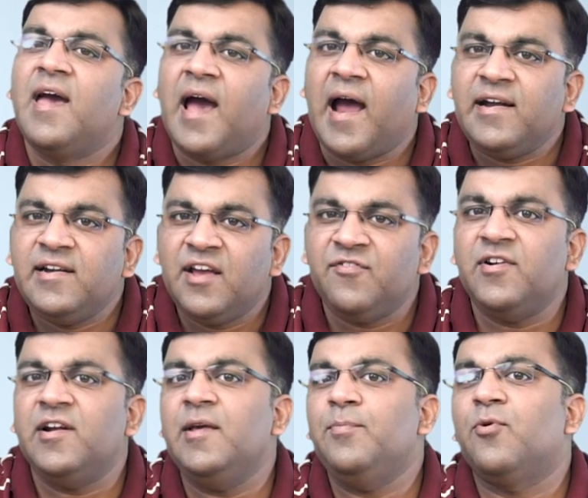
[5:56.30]
and
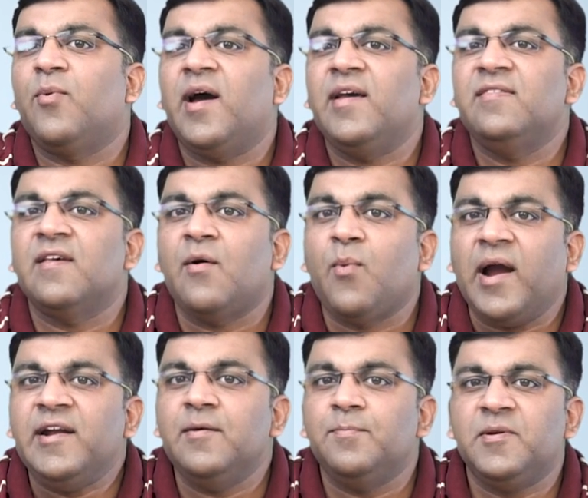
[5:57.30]
definitely provides a
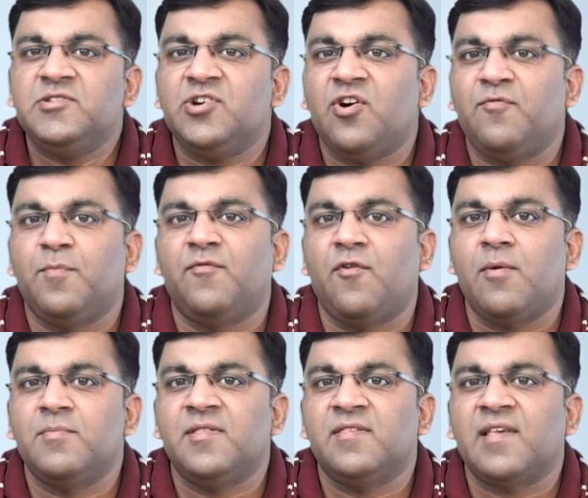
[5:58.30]
wider picture of
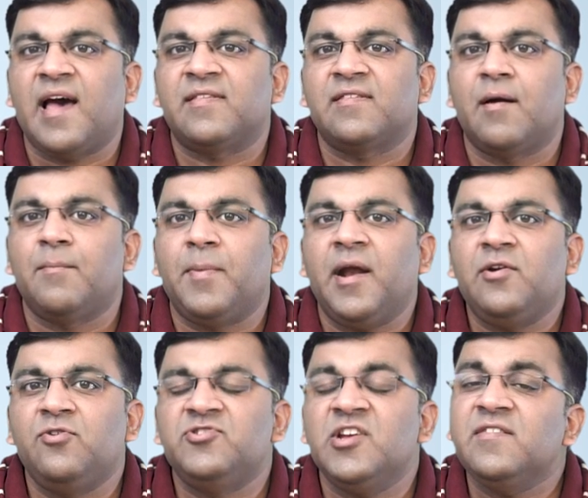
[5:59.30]
performance as
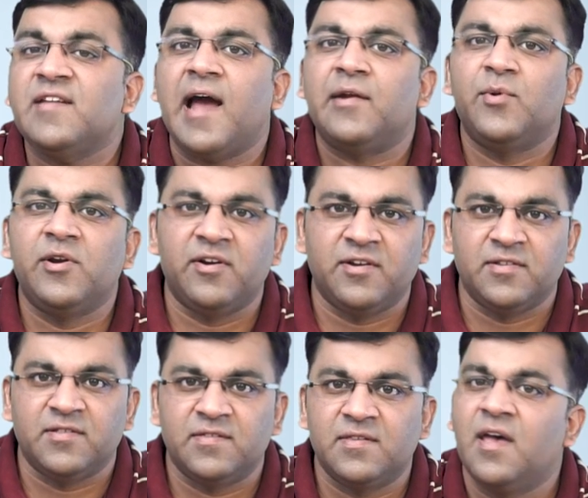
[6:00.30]
compared to just annual
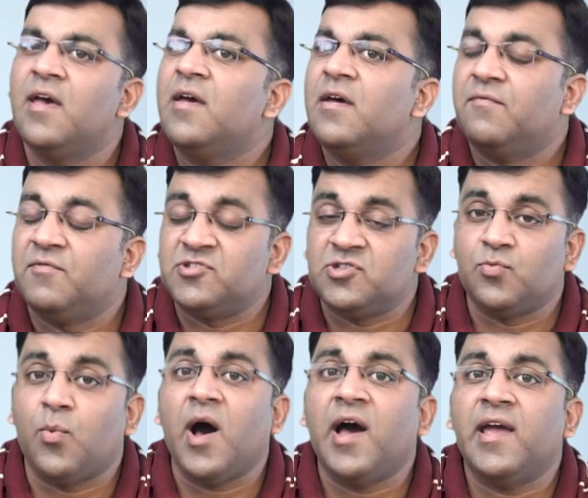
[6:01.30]
returns, which
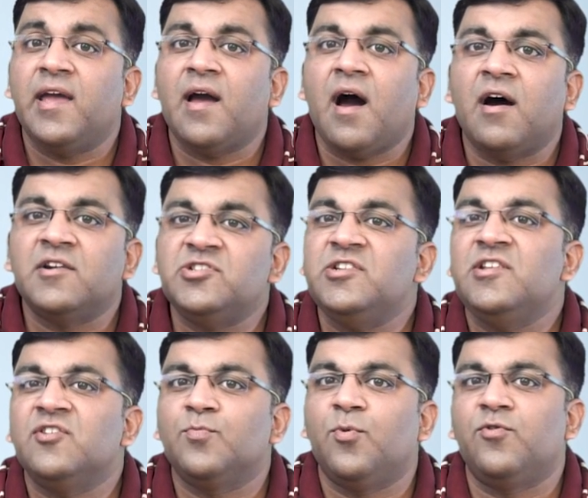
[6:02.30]
is why our
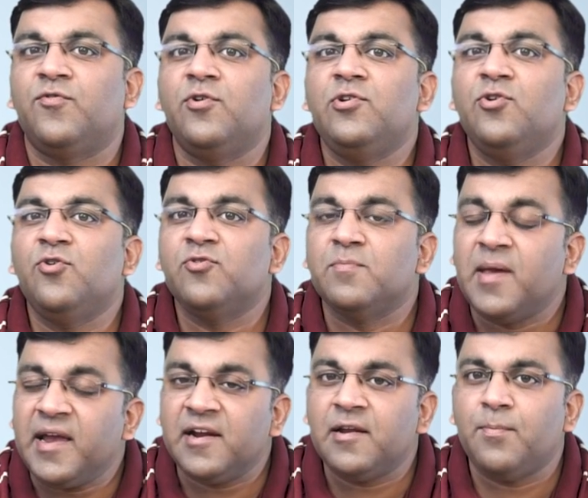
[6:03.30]
genius portfolios
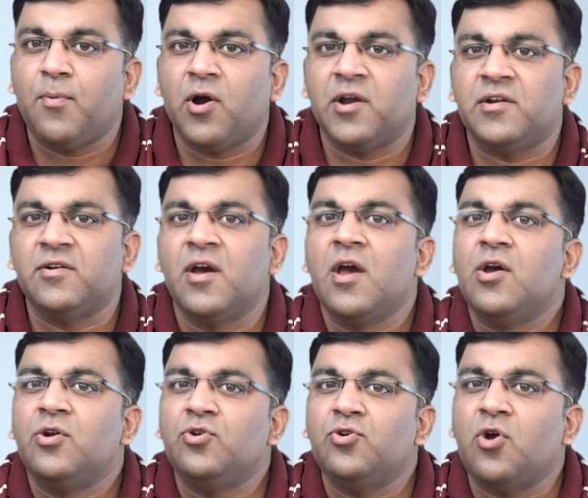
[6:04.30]
make it a point
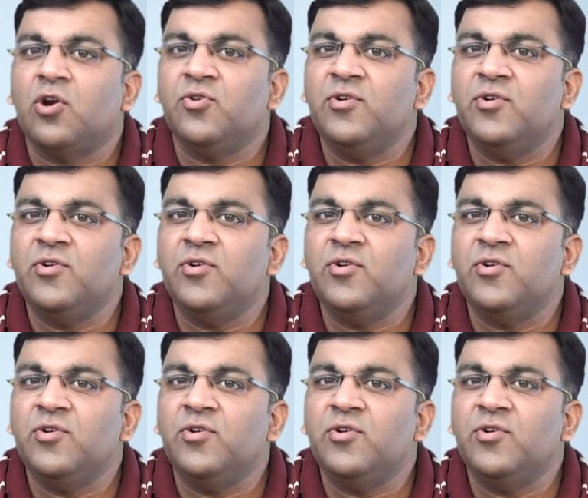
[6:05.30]
to not